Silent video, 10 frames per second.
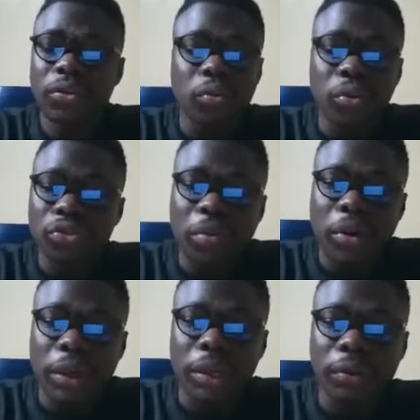You will lose your
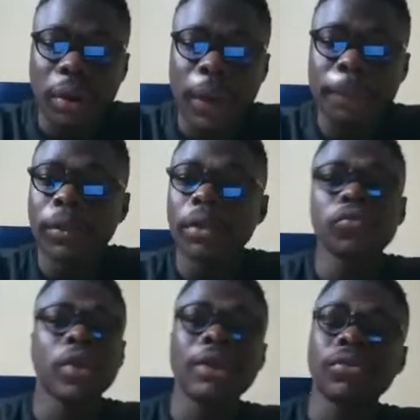money, right?
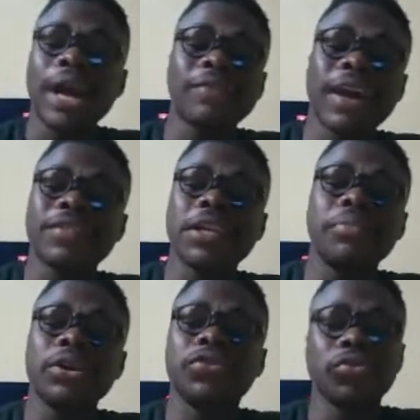So I don't advise
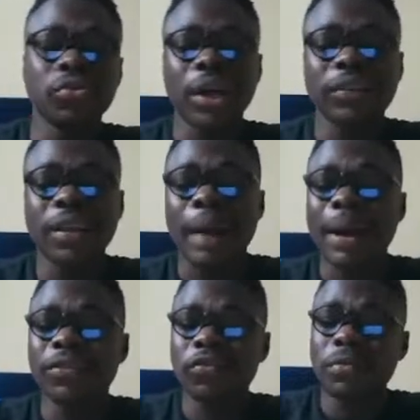anybody to do that. I'm
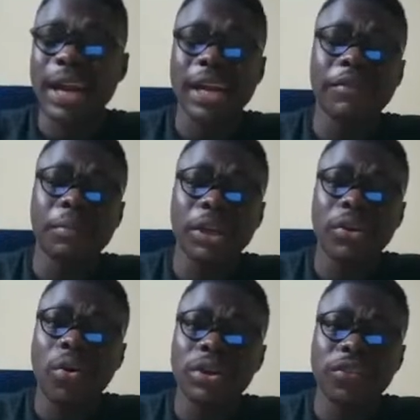assuming that
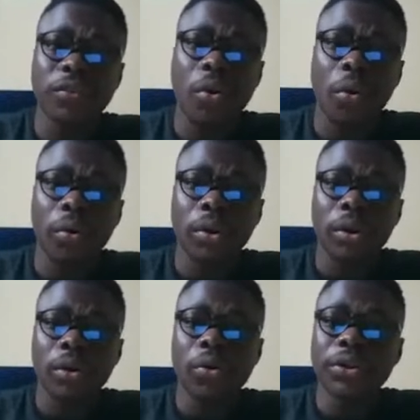everybody on this call,
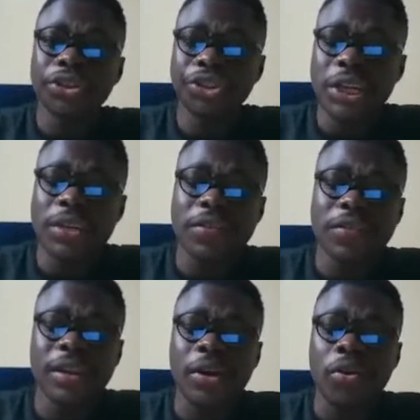on this training,
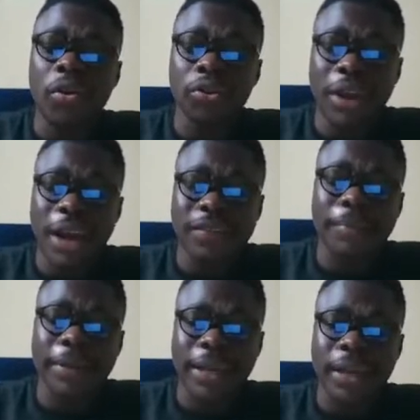is you guys are
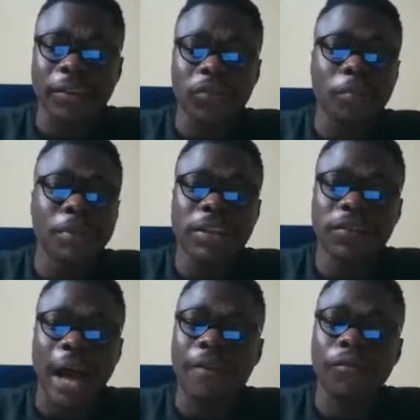beginners. So
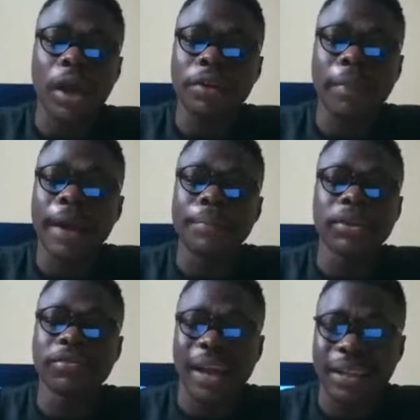please avoid buying
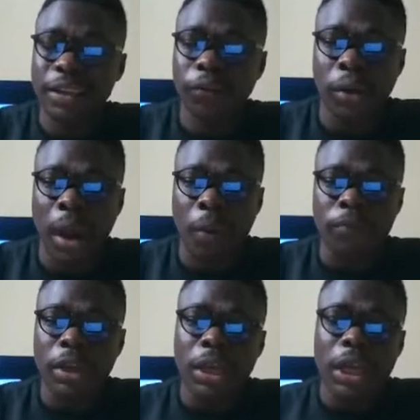pages, at least for now.
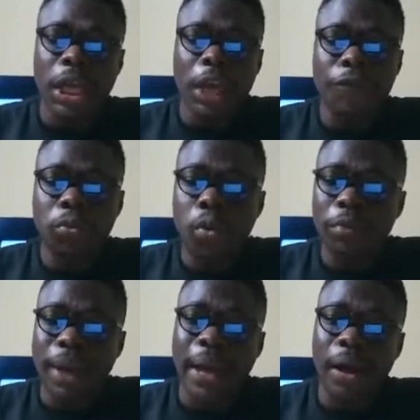If you
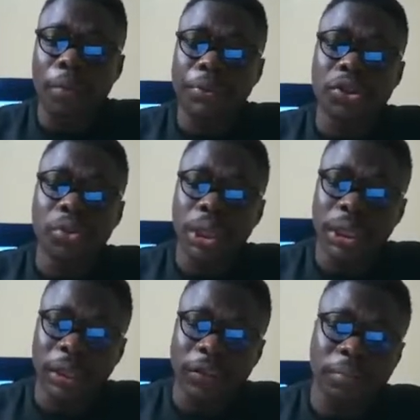want my help in doing
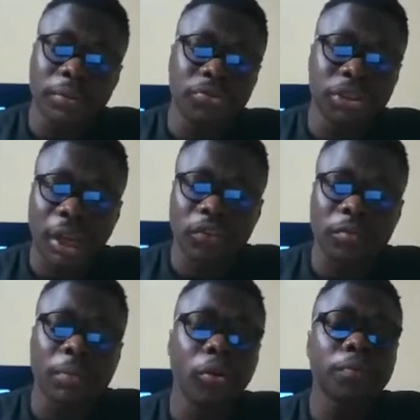this, reach out
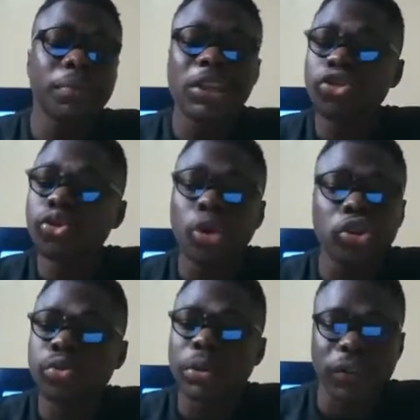to me. But please do
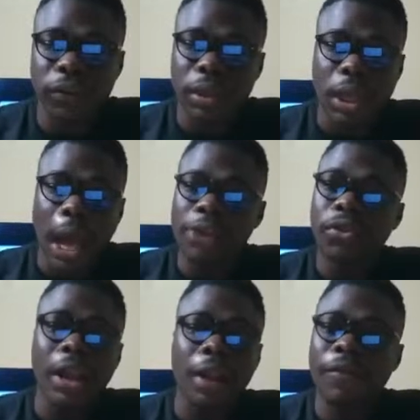not do it. I do
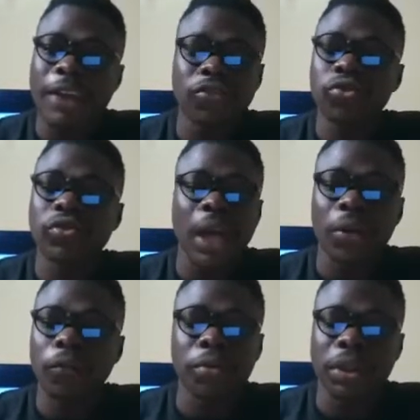not advise you to
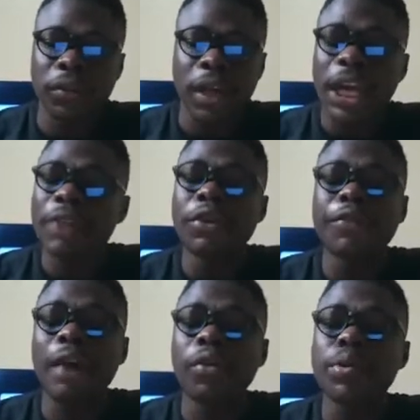start off with it. Even
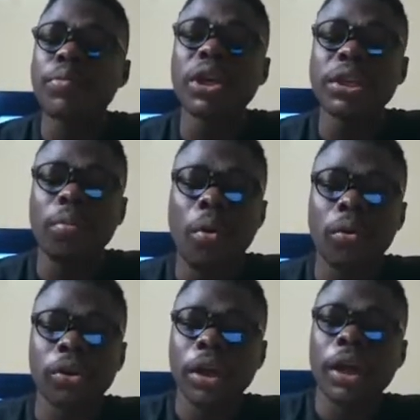if you have all the money in the
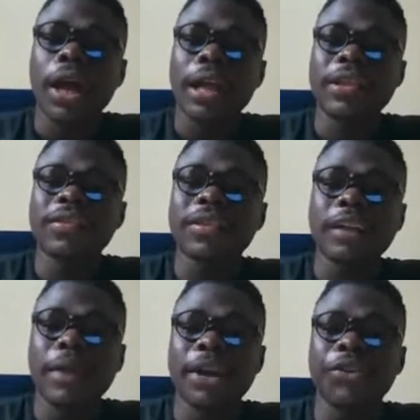world, at least
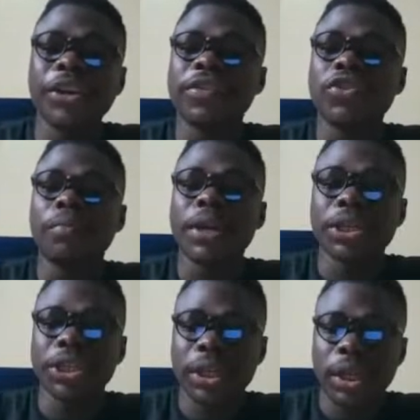start by creating your
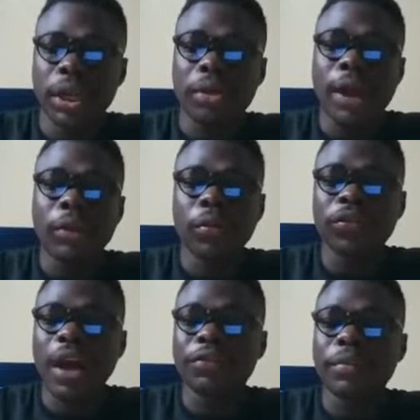page. Right?
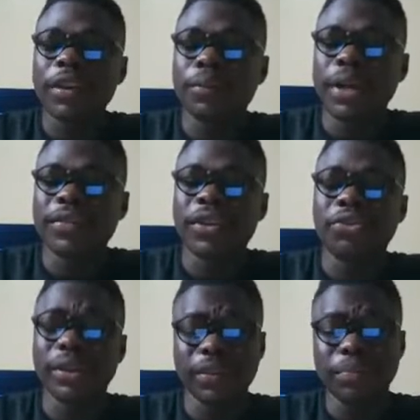Once you have some experience in
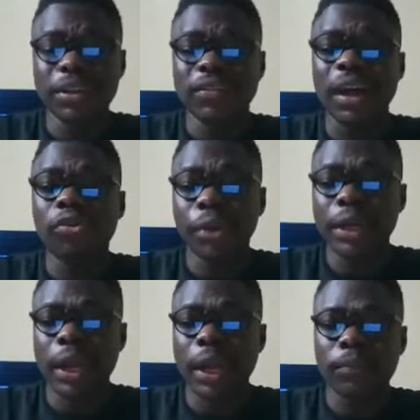creating pages and
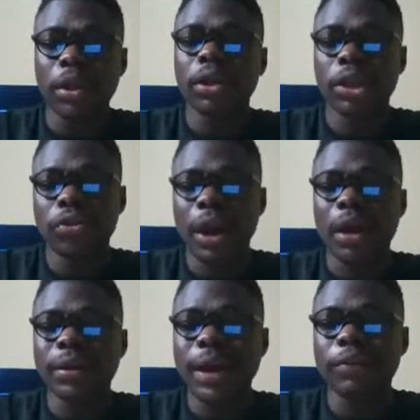growing them, then you
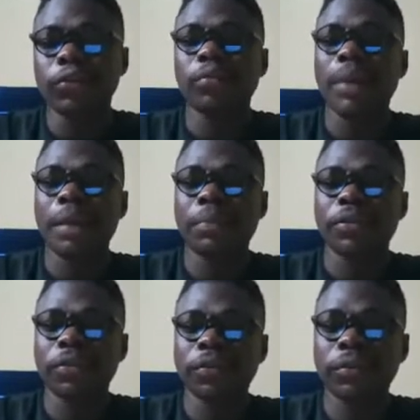cannot dive into buying
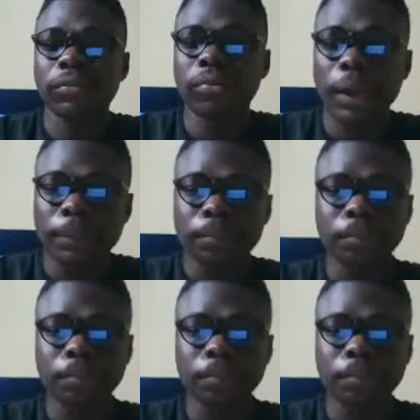pages. Right?